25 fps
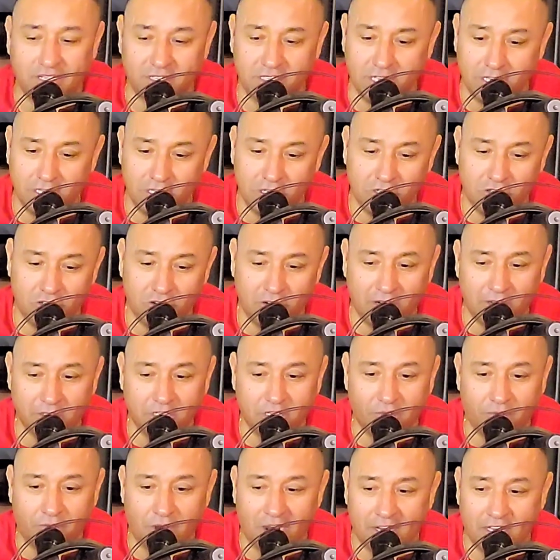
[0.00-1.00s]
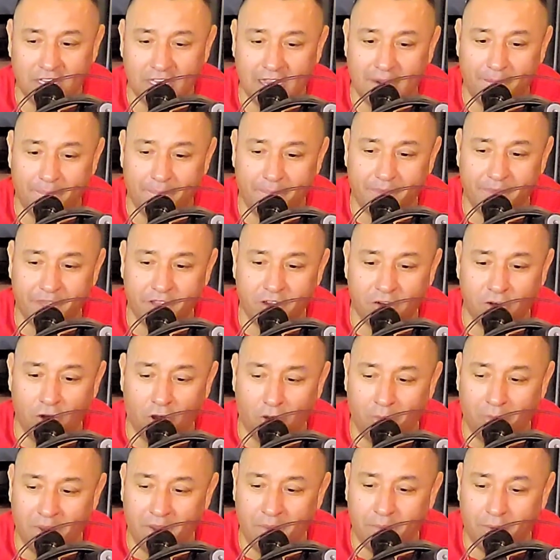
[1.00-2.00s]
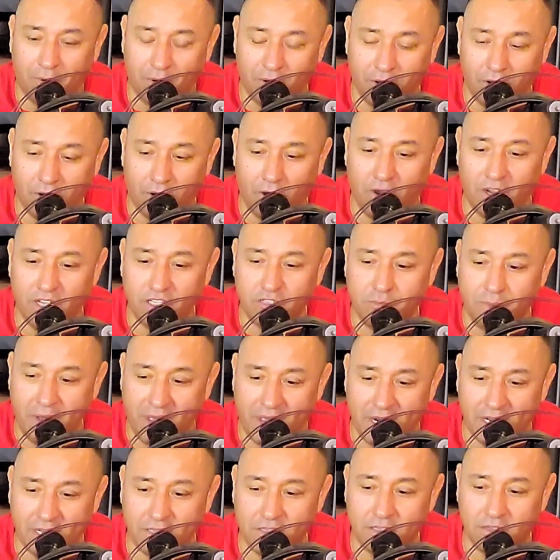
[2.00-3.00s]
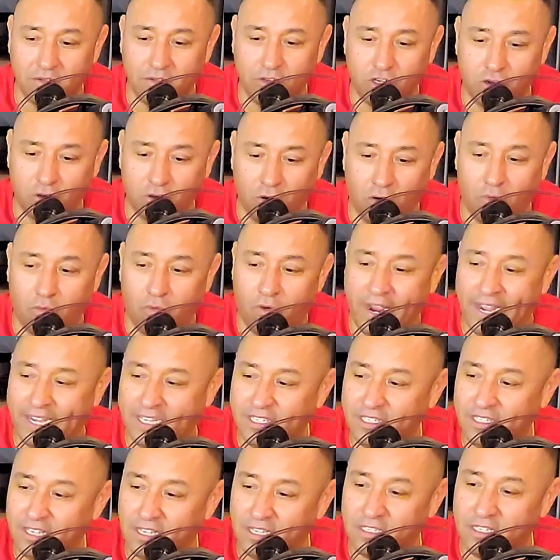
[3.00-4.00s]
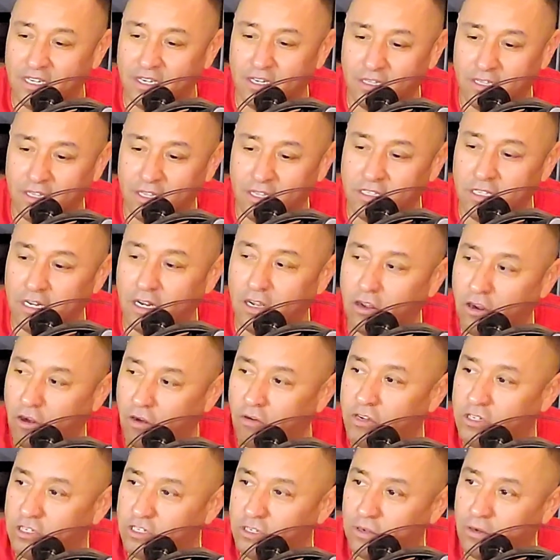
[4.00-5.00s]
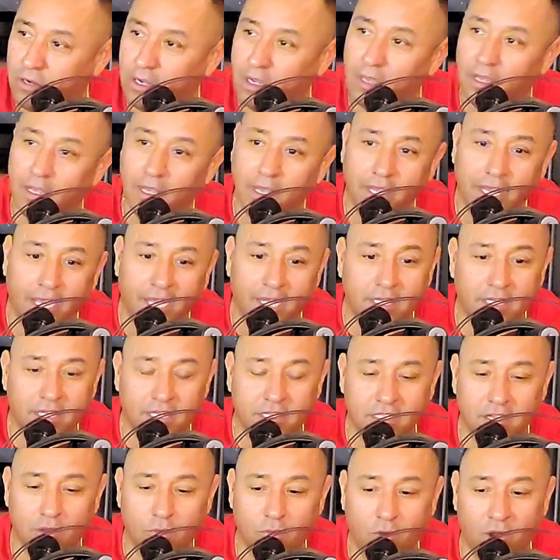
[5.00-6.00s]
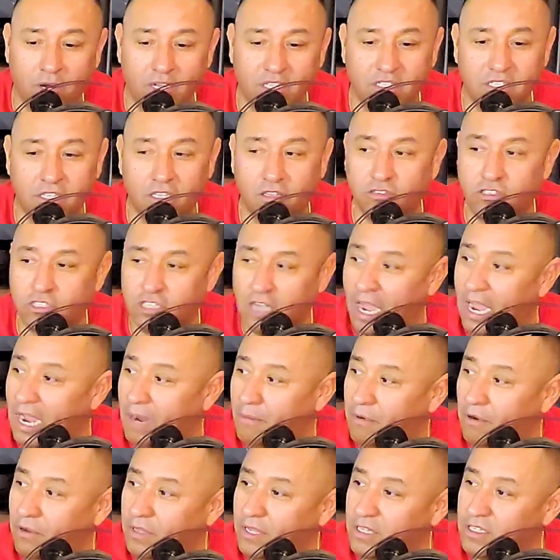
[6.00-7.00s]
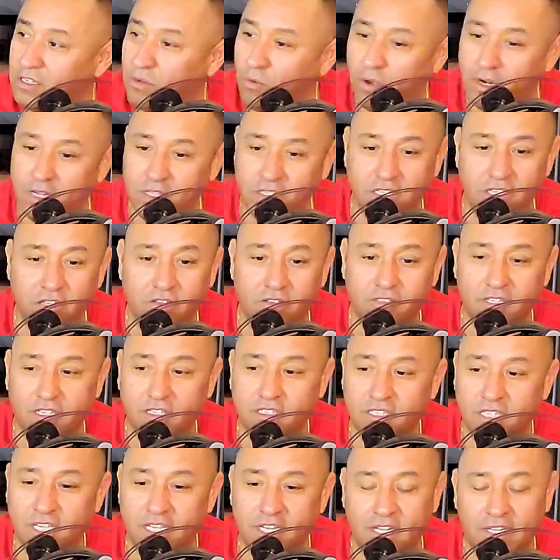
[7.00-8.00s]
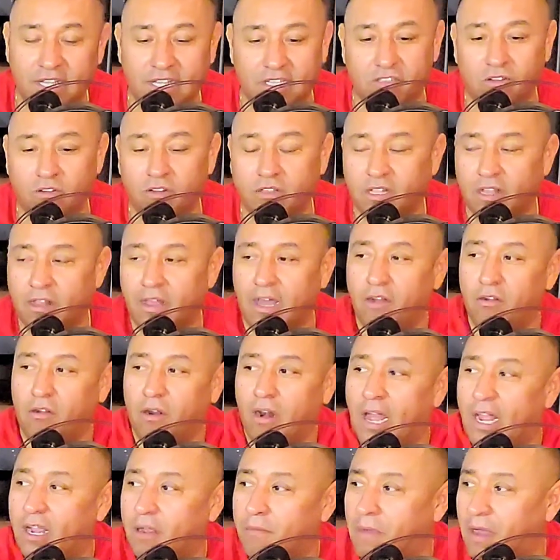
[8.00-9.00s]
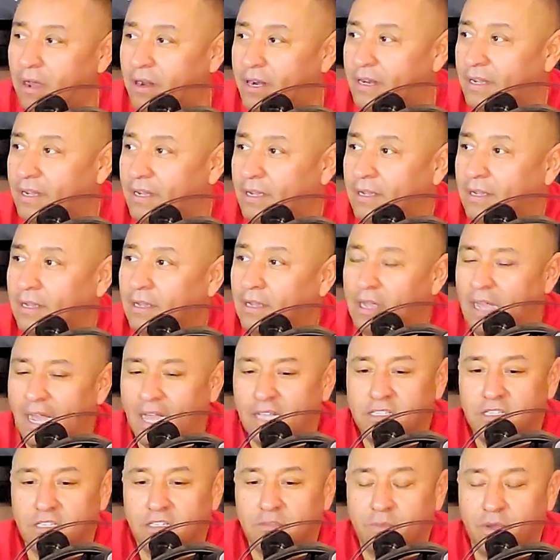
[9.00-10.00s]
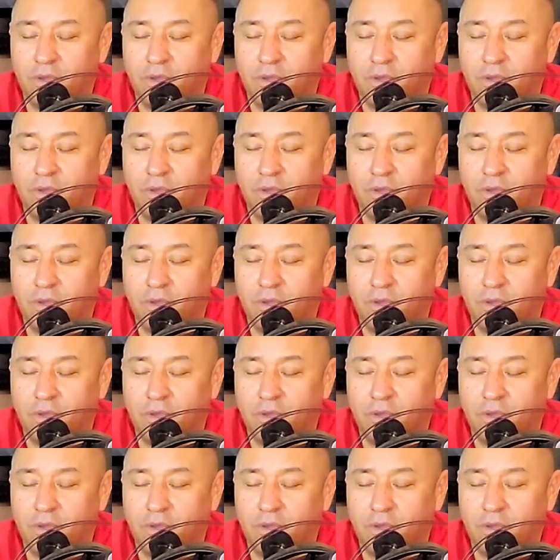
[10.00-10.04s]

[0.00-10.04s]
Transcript: this industry is the fact that your own people, your own Hispanics, your own race doesn't encourage you and doesn't want to see you shine, bro. Doesn't want to see you succeed, and that's the only thing I don't like about it. I says,